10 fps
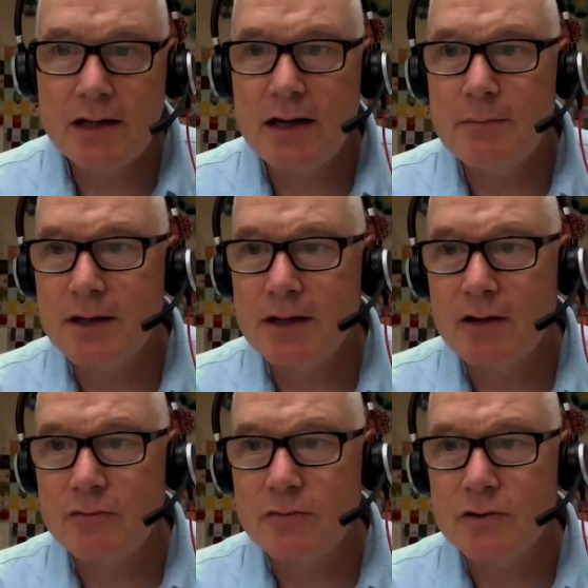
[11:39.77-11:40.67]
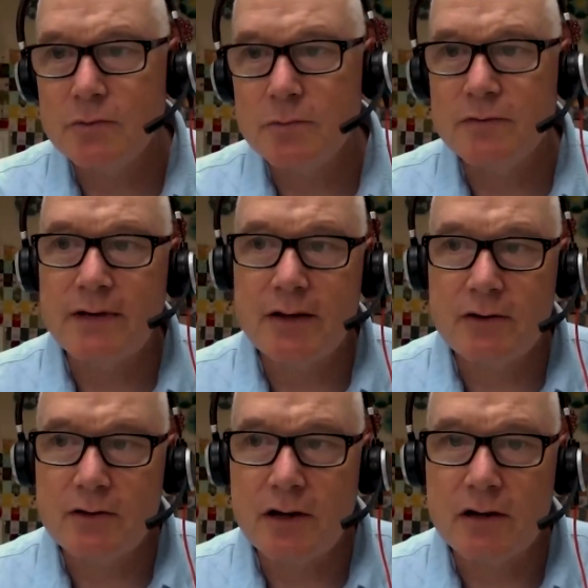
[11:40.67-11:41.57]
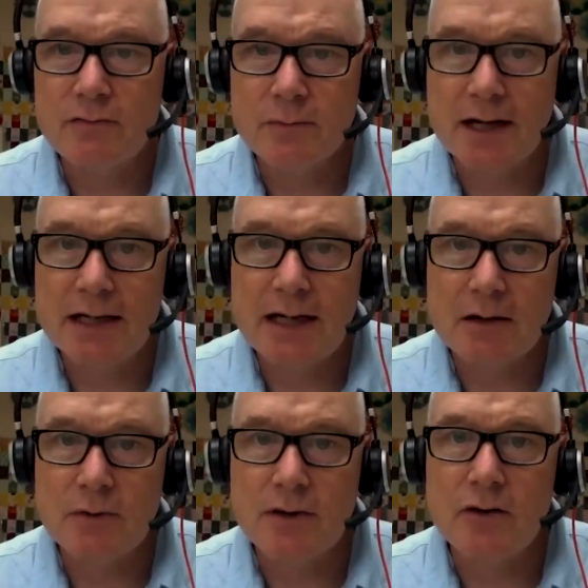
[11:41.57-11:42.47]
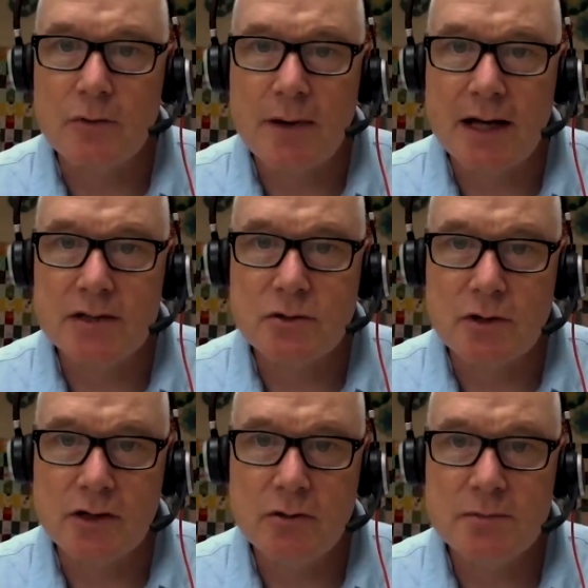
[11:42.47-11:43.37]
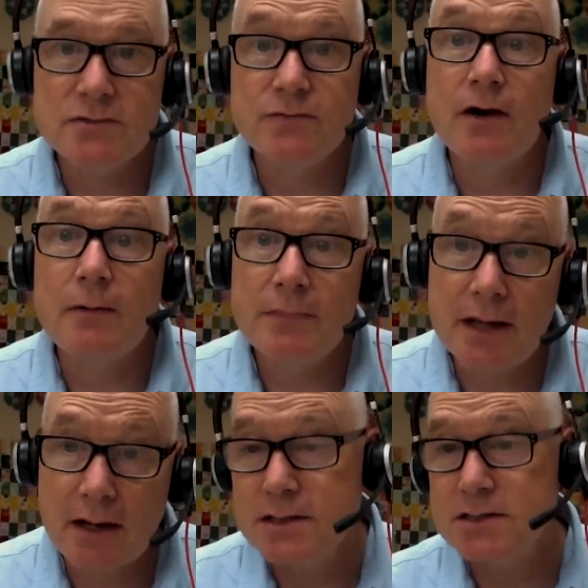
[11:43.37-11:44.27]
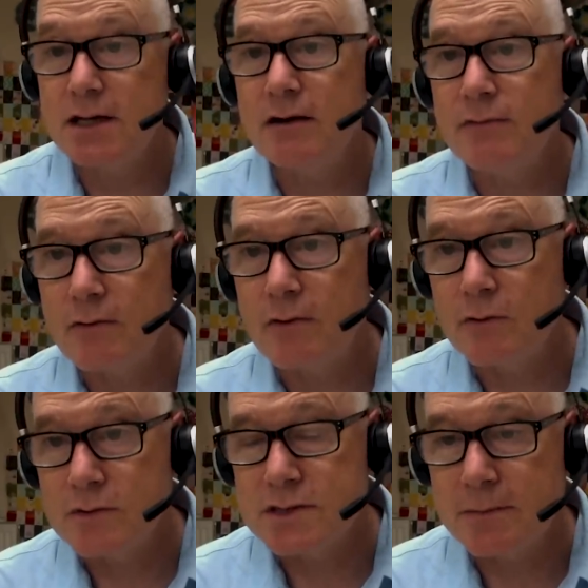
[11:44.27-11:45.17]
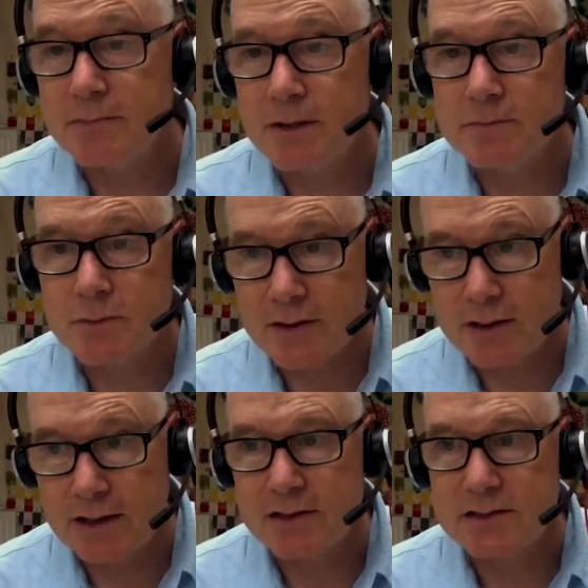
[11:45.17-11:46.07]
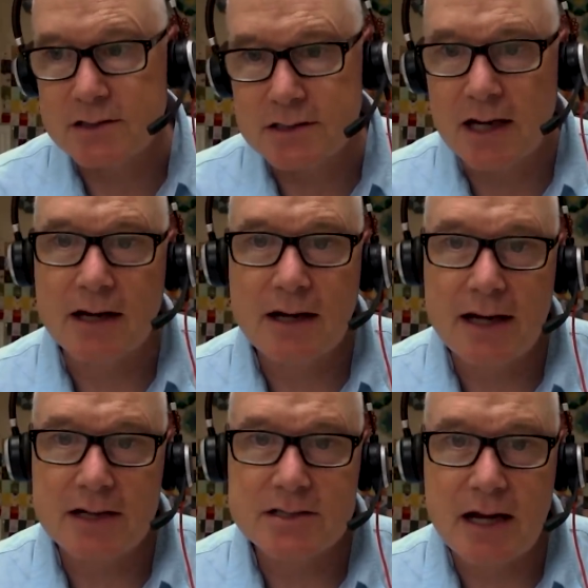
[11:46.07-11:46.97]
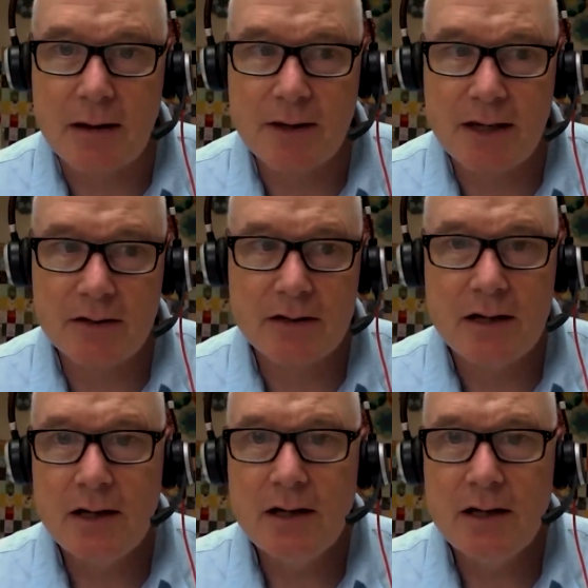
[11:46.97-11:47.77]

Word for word: They had been careful to prevent their dog from contact with other pets or humans from the onset of their own symptoms. we think this is going to kind of stop here.